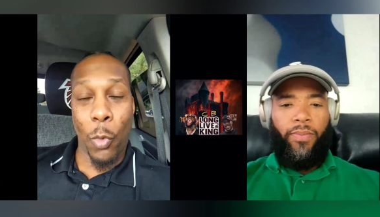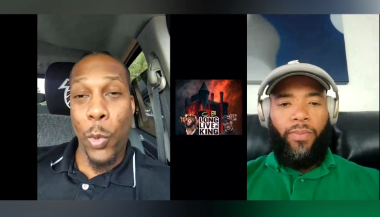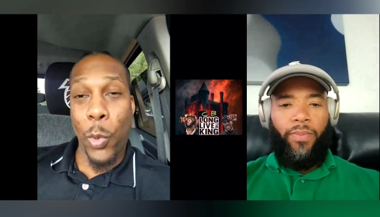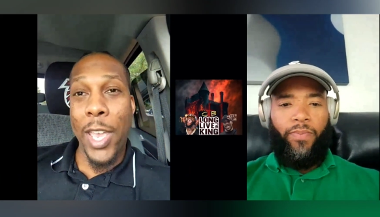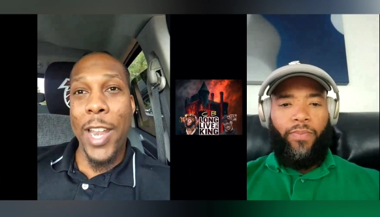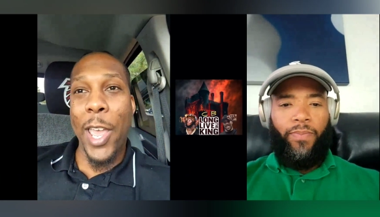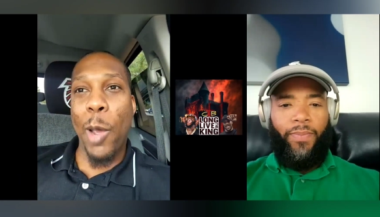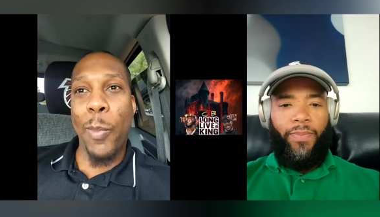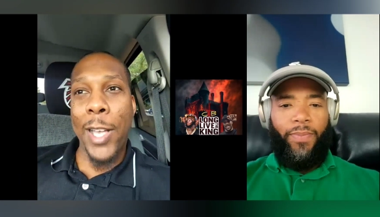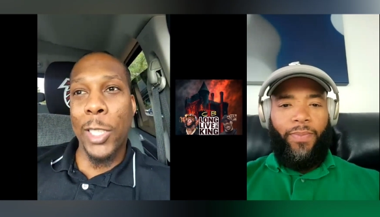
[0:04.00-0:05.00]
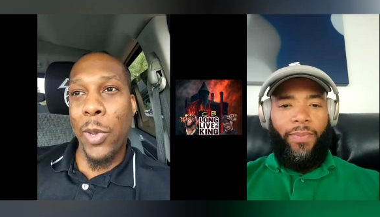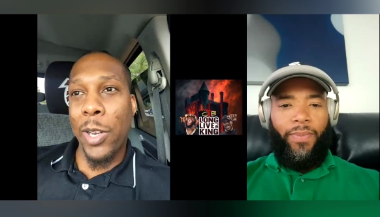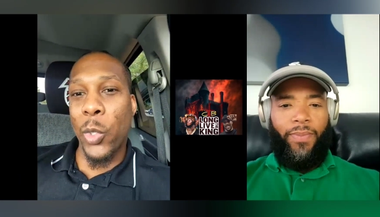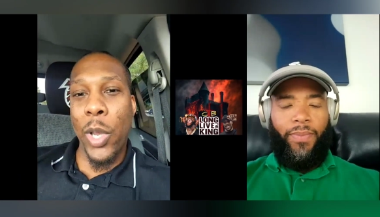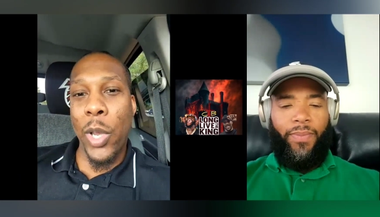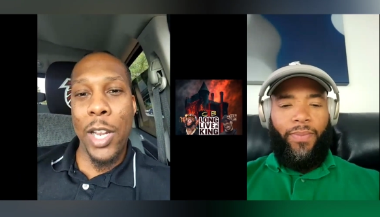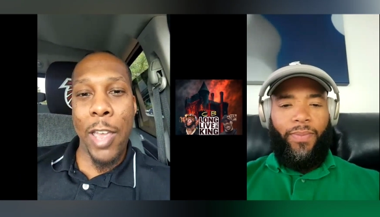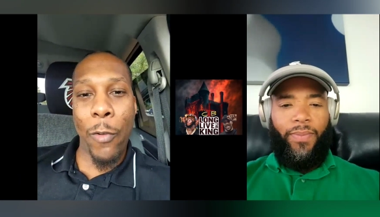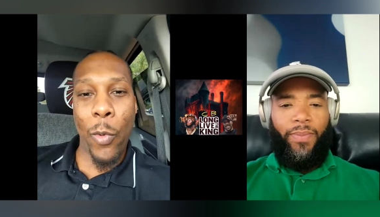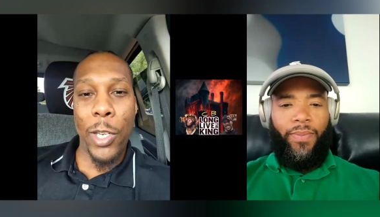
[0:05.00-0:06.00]
Speaker 1: What we at now, boxing man, is we're in
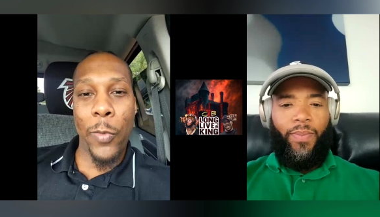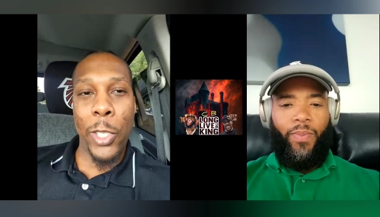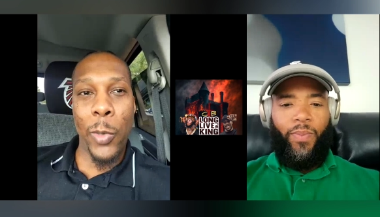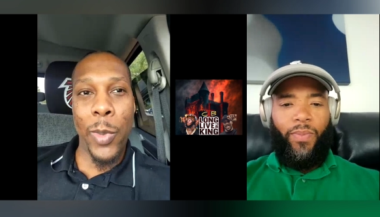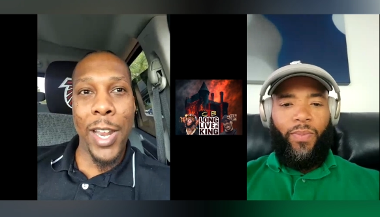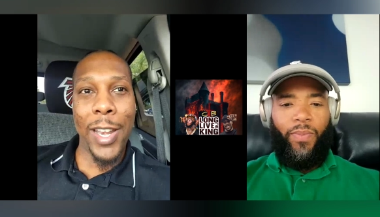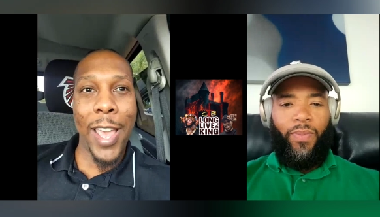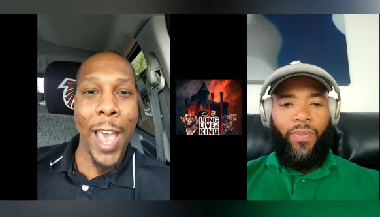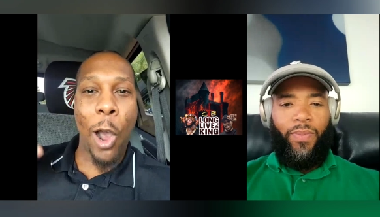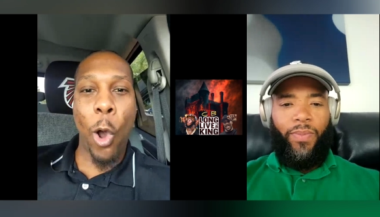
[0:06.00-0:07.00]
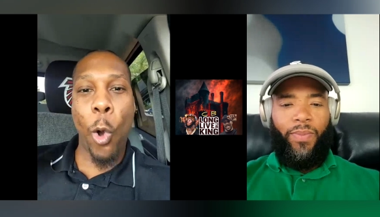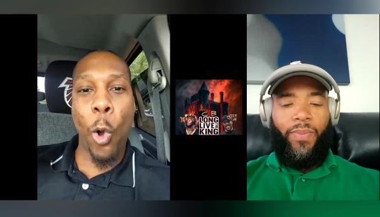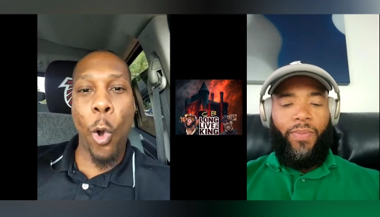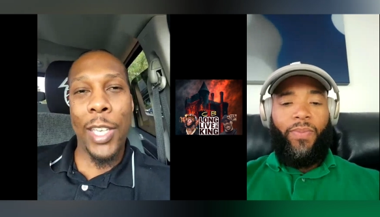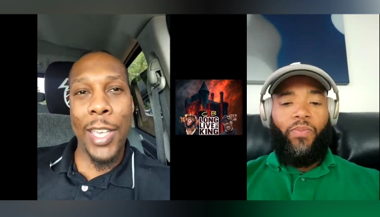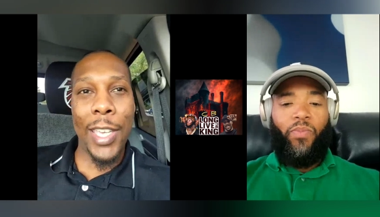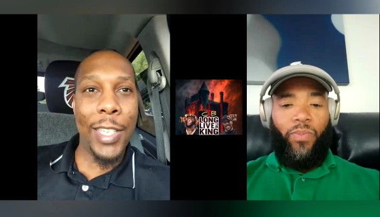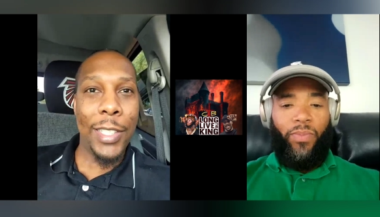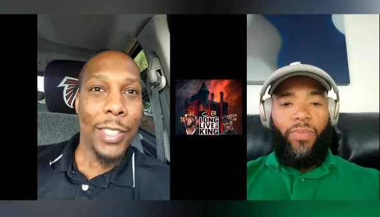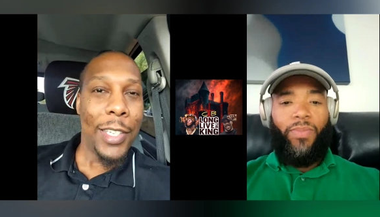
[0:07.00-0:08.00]
the heavyweight division, man. The IO three
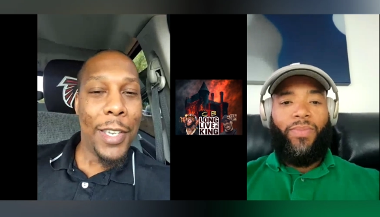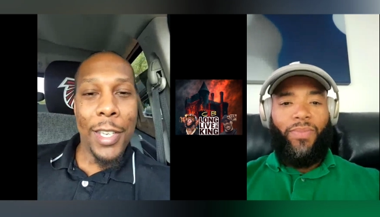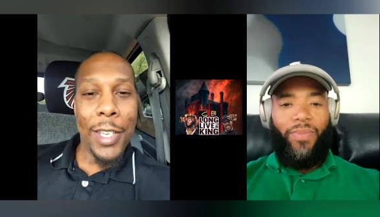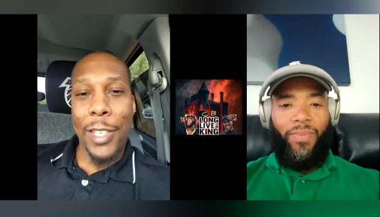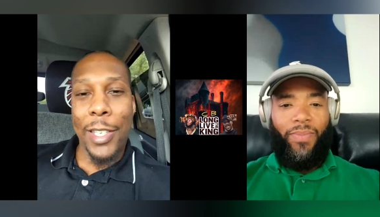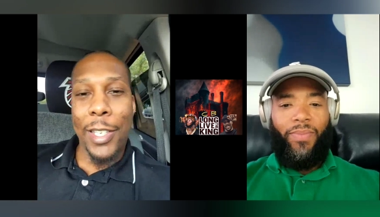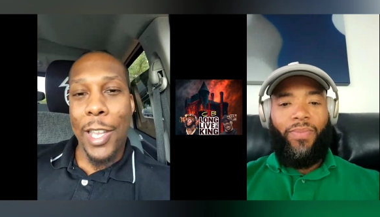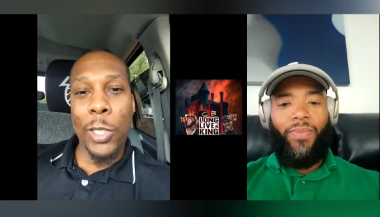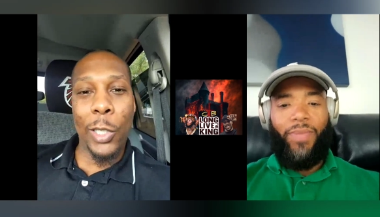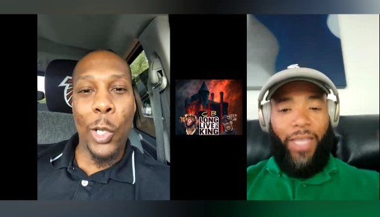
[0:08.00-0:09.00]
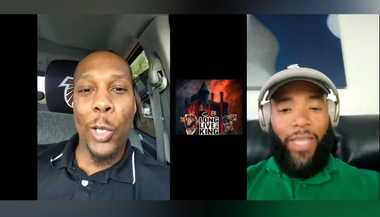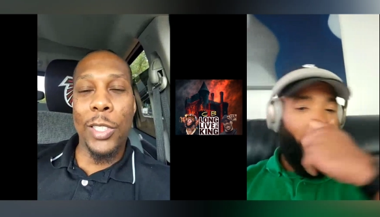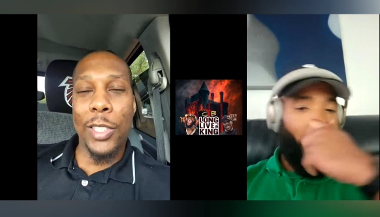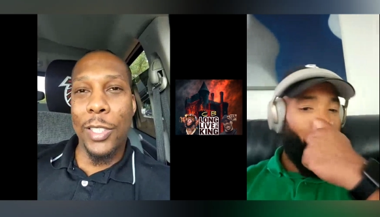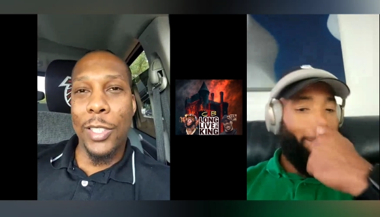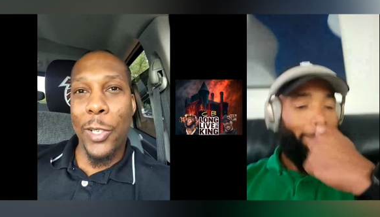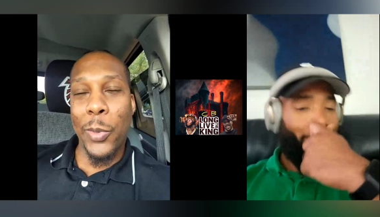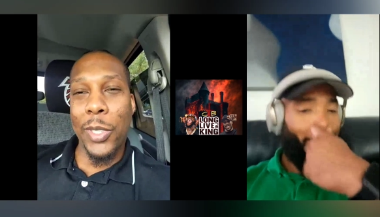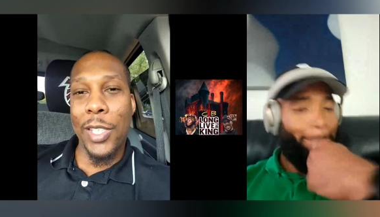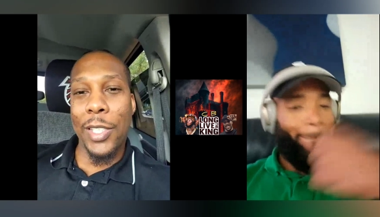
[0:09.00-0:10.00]
kings, they all took yep. losses.
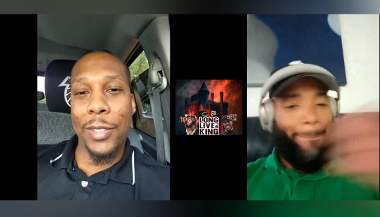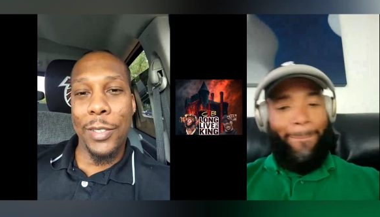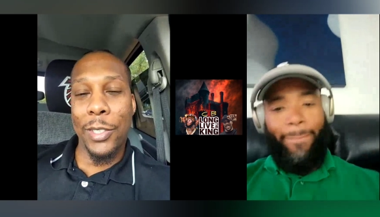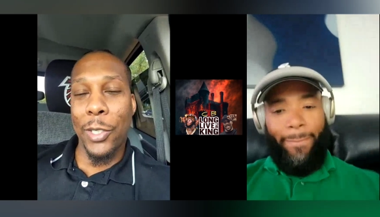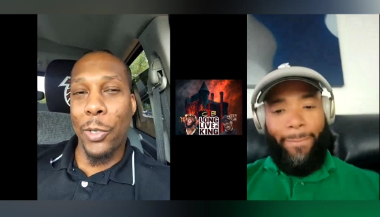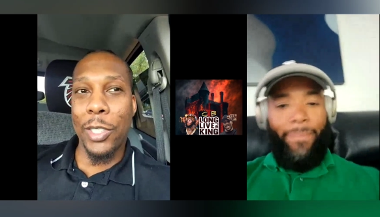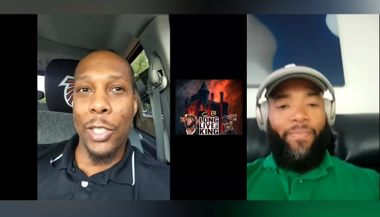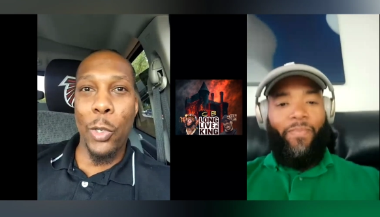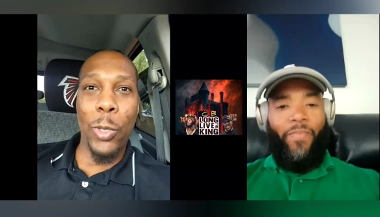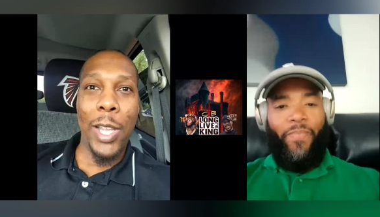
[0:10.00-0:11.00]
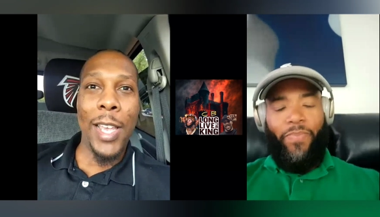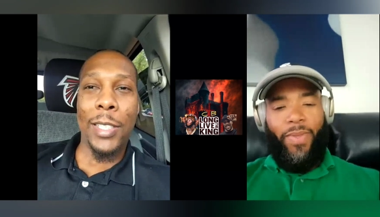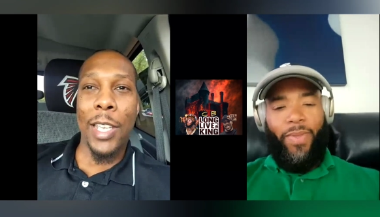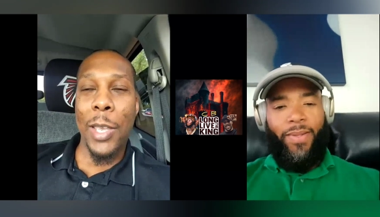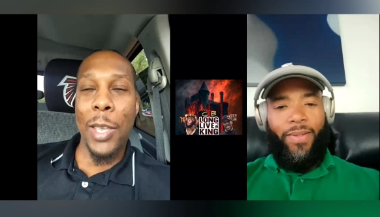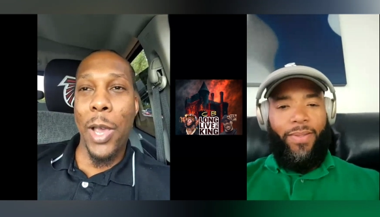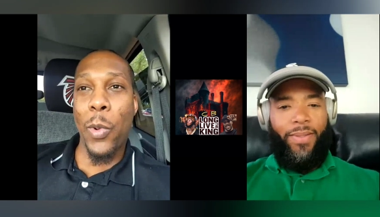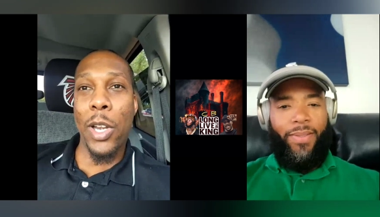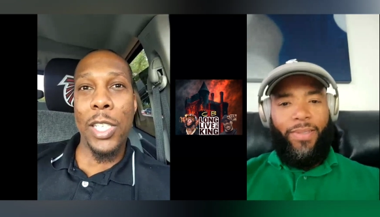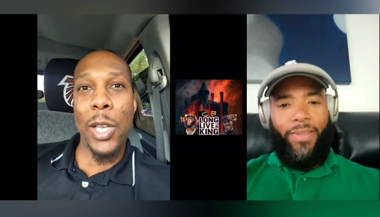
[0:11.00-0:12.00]
You know what I'm saying? So it's a new landscape. I
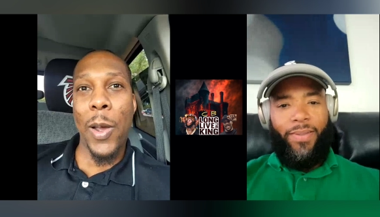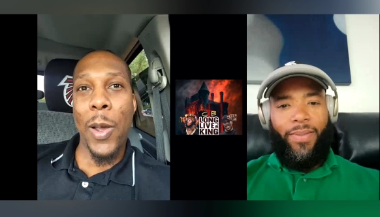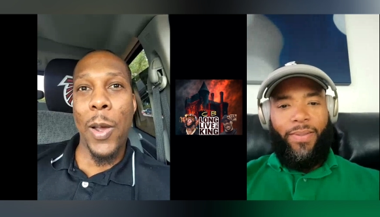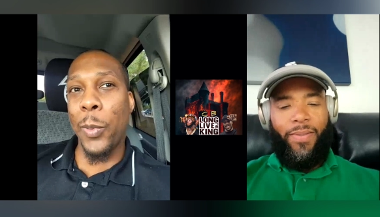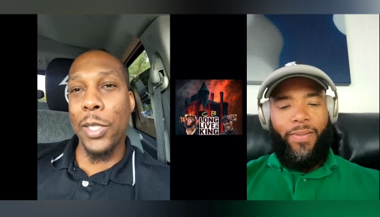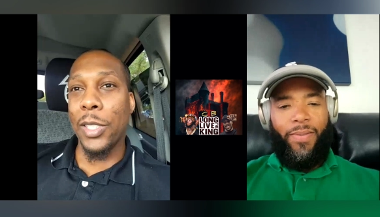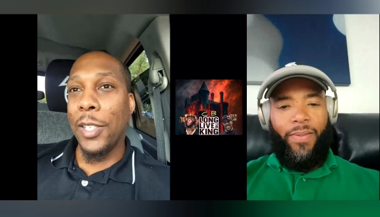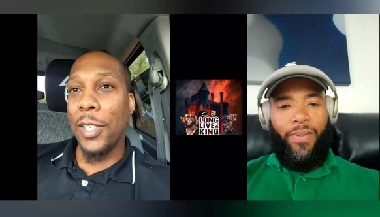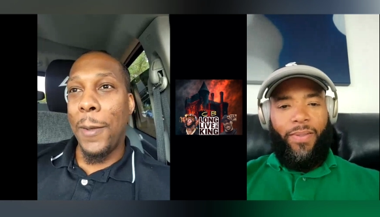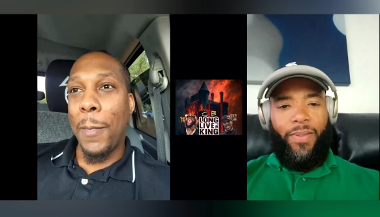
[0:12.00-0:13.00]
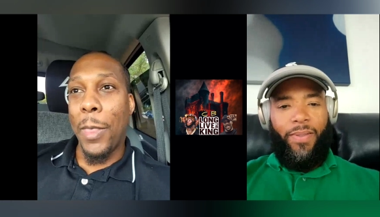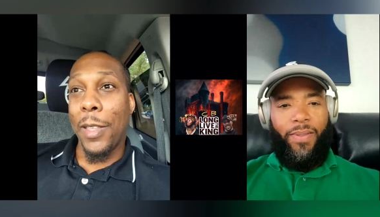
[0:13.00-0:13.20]
want to see what happens.